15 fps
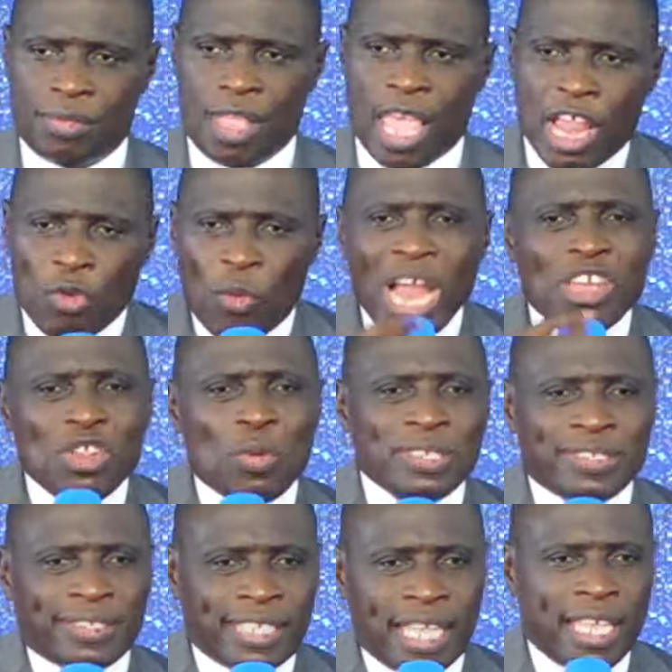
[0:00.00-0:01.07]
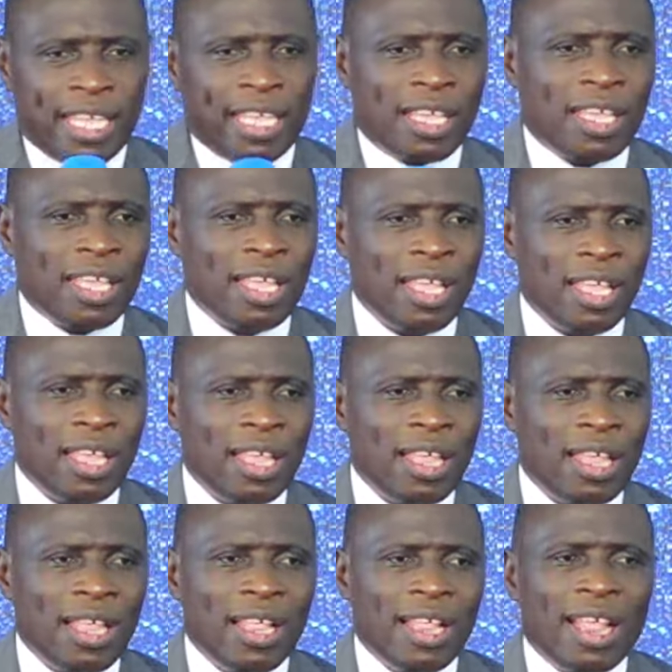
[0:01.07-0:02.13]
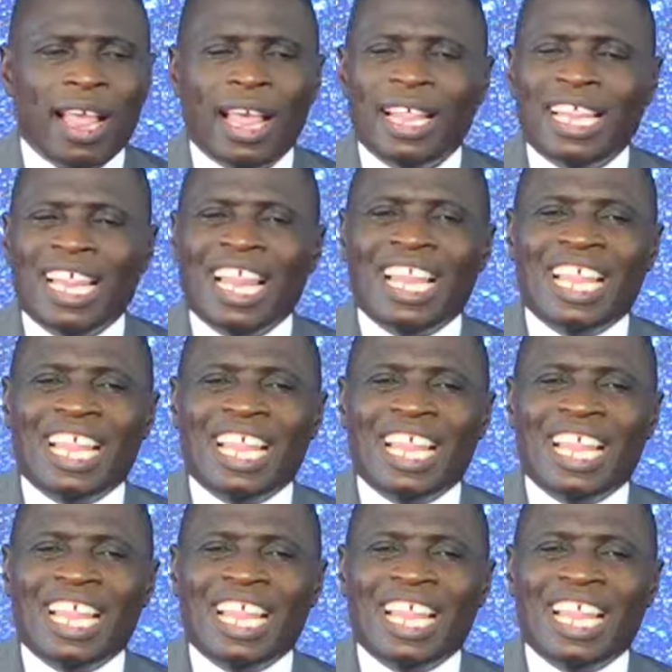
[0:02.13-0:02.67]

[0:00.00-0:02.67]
and what you are seeing era ky'olaba